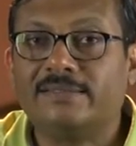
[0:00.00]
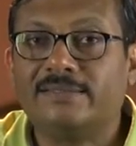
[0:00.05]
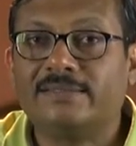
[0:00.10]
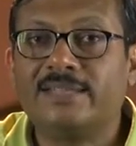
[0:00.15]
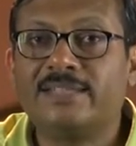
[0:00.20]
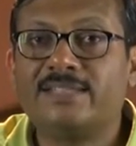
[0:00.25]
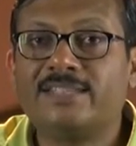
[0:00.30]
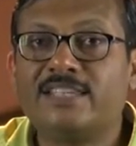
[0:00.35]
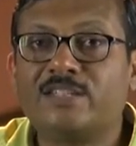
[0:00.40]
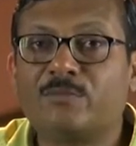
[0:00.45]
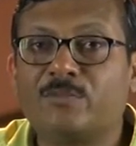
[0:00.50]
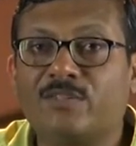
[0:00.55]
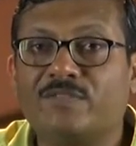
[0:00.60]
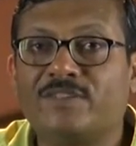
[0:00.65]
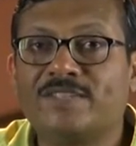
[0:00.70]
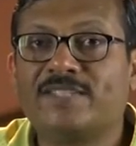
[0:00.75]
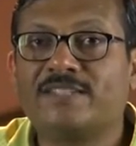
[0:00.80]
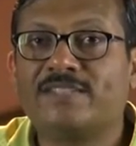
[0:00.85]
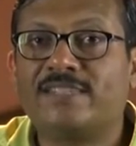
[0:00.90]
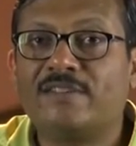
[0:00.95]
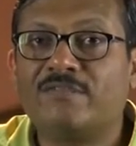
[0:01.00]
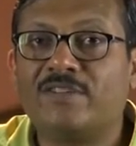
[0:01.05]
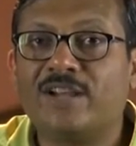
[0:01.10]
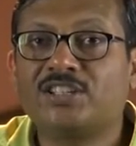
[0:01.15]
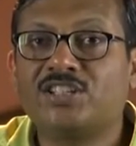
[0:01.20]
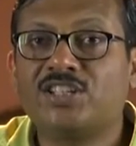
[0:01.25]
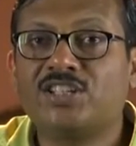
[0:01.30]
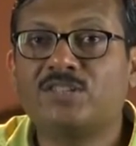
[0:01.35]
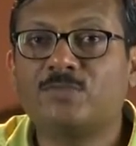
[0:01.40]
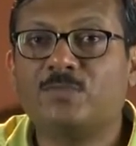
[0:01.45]
This is Professor
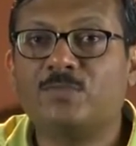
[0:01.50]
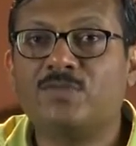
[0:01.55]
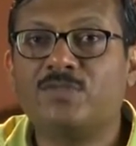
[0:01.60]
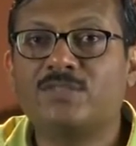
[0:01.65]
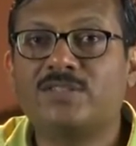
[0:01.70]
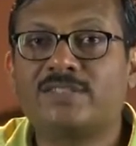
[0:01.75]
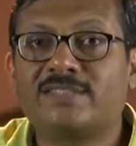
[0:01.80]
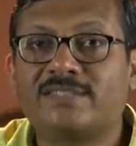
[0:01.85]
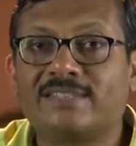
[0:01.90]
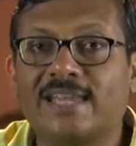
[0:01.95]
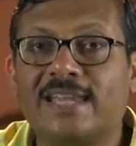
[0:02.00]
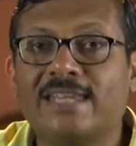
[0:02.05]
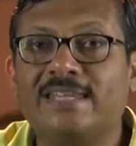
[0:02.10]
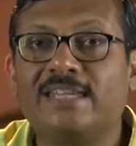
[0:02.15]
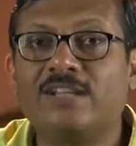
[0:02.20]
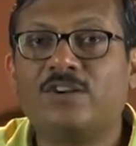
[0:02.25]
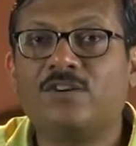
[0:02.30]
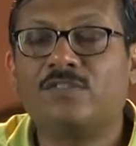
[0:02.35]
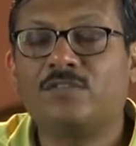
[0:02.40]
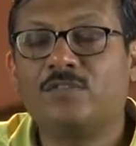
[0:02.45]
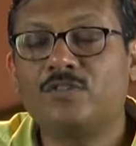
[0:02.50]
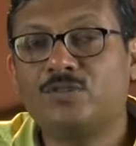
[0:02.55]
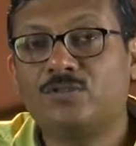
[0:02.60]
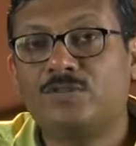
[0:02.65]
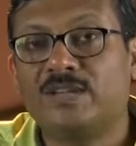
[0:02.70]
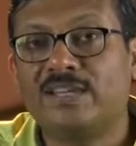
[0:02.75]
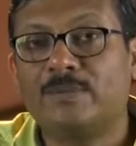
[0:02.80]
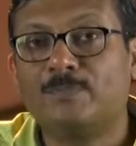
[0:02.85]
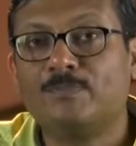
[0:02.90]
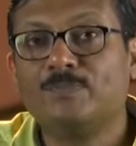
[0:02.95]
Devashish Bose signing off for
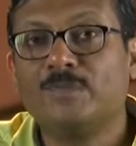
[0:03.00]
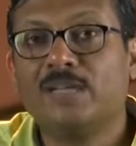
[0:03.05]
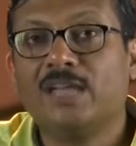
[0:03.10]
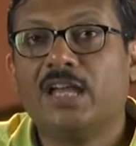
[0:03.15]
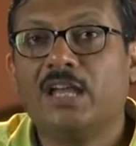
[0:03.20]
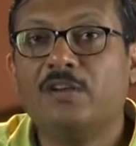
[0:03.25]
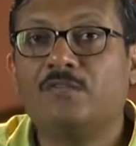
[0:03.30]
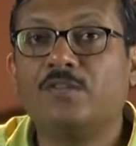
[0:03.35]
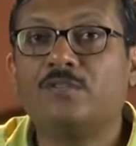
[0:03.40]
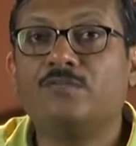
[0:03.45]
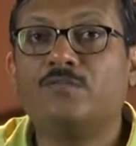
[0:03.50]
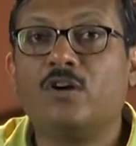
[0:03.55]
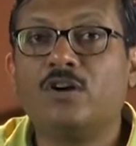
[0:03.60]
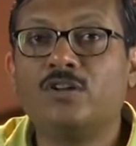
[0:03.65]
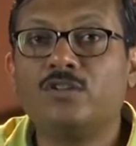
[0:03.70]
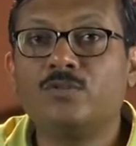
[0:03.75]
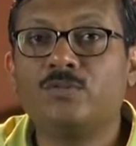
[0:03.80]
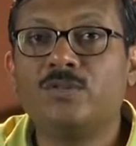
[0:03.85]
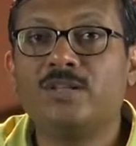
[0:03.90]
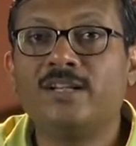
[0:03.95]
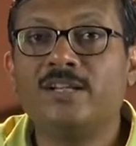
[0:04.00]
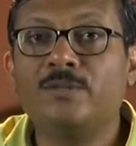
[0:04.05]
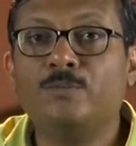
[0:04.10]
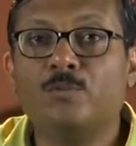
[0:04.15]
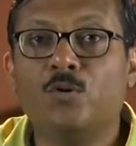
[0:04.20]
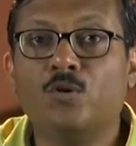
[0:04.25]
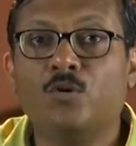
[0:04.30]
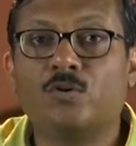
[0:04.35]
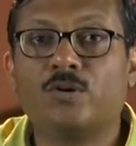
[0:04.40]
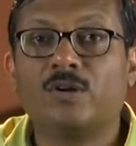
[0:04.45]
today. If you want to learn
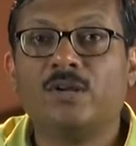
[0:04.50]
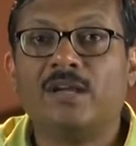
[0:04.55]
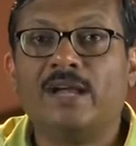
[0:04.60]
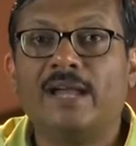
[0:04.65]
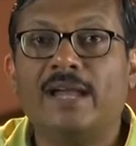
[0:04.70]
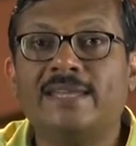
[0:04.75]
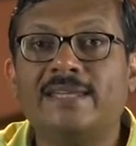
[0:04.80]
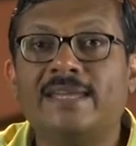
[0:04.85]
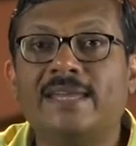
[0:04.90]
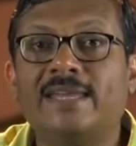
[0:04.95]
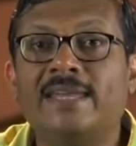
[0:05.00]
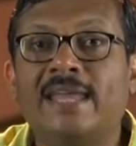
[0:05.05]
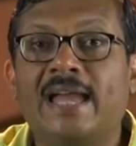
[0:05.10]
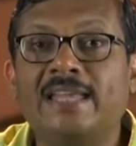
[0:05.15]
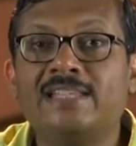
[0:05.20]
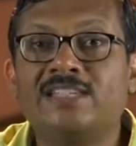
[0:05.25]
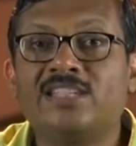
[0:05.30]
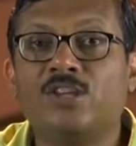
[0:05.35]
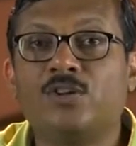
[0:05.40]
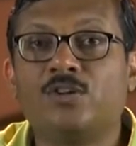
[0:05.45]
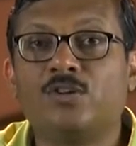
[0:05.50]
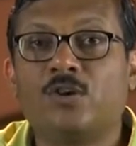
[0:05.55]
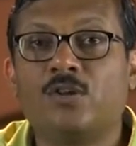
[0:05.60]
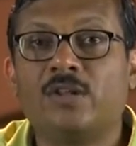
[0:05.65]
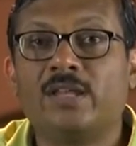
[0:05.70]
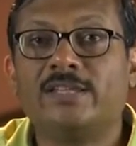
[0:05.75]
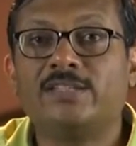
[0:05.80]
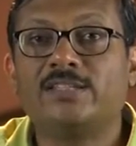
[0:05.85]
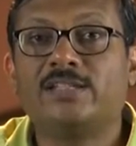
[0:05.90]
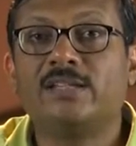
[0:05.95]
more and enhance your
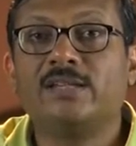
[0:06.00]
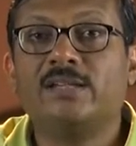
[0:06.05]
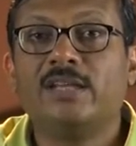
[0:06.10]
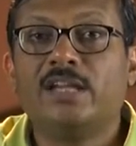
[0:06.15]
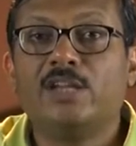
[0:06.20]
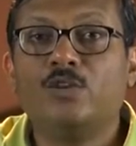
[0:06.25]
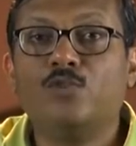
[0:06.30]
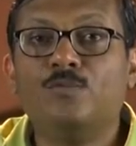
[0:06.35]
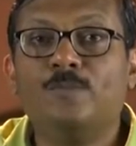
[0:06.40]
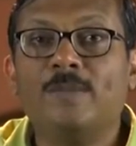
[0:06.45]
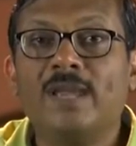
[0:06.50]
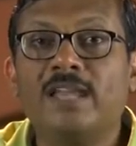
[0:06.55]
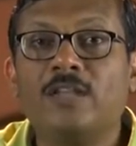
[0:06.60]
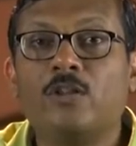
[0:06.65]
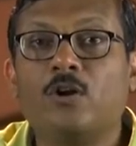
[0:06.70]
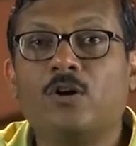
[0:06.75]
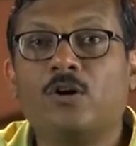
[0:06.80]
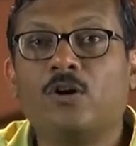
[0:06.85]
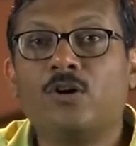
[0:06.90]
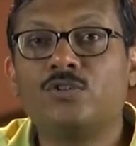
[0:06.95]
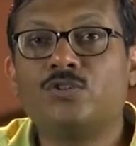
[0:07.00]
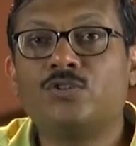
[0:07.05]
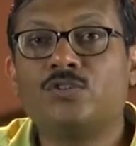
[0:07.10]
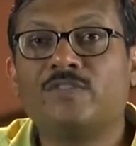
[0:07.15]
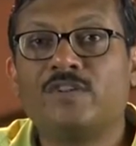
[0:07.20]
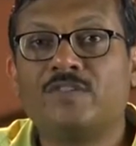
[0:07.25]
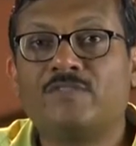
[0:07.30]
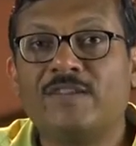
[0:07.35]
knowledge, you may log on to our